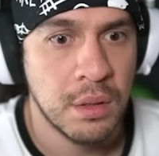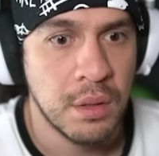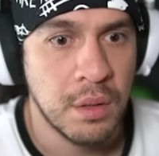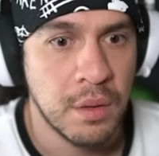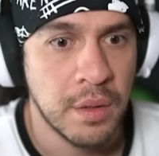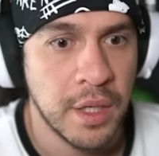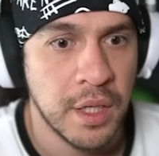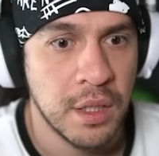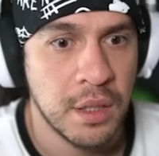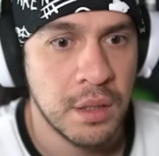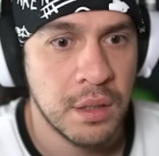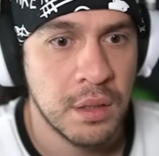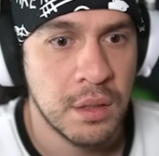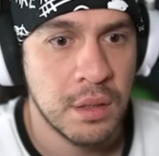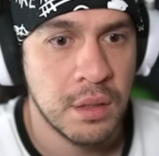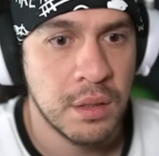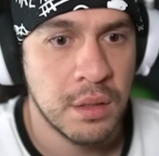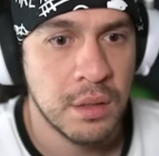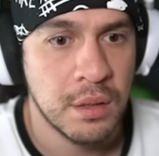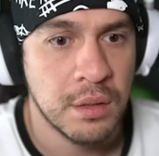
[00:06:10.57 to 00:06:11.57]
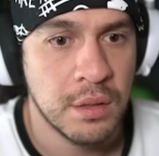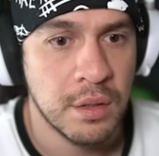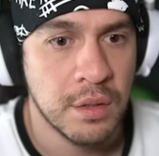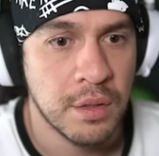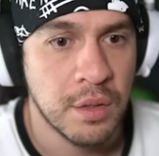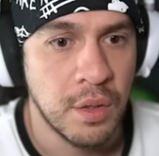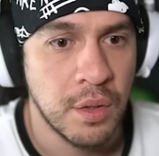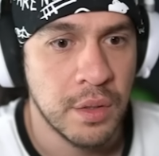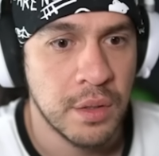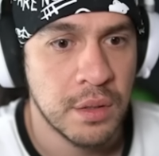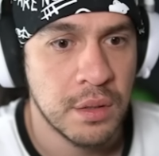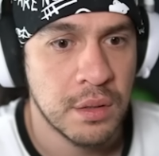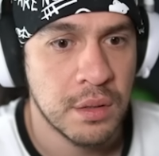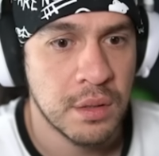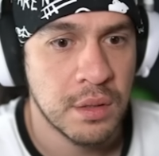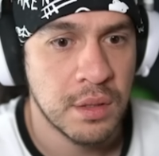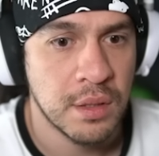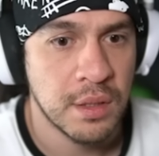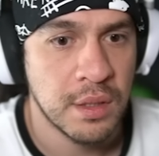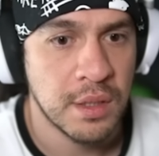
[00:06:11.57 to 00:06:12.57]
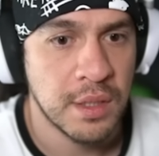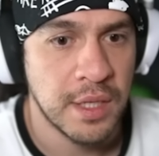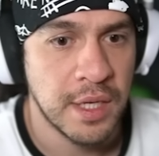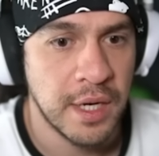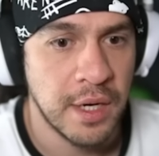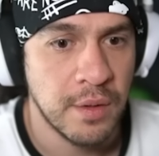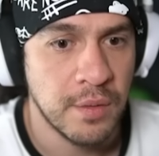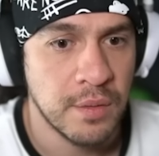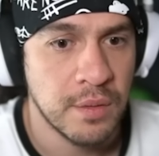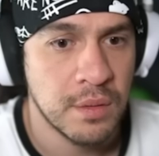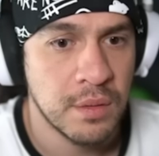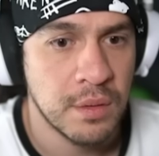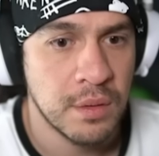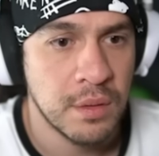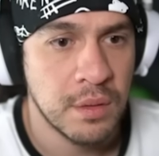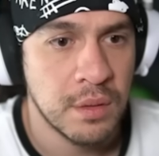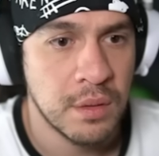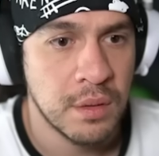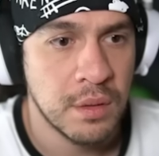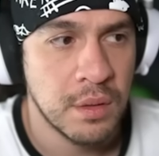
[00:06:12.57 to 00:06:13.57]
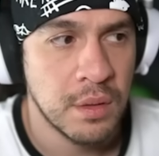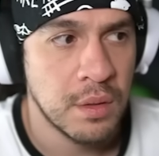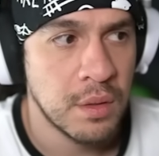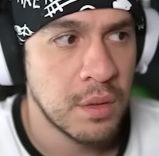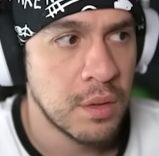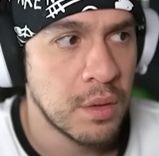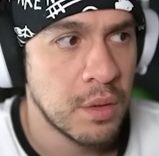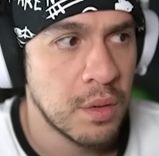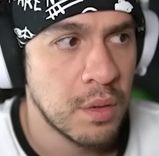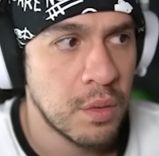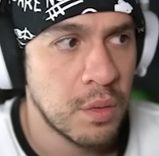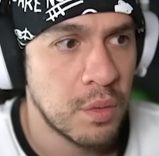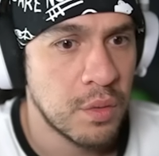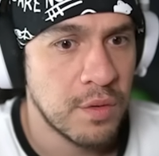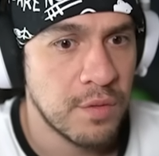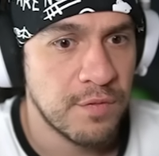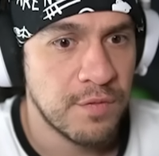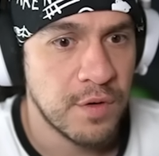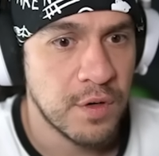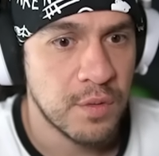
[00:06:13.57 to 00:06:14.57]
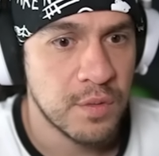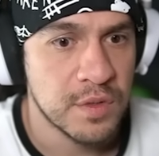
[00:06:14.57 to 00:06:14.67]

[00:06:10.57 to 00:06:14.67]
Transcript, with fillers: Okay. They're gone. Get out. Who the fuck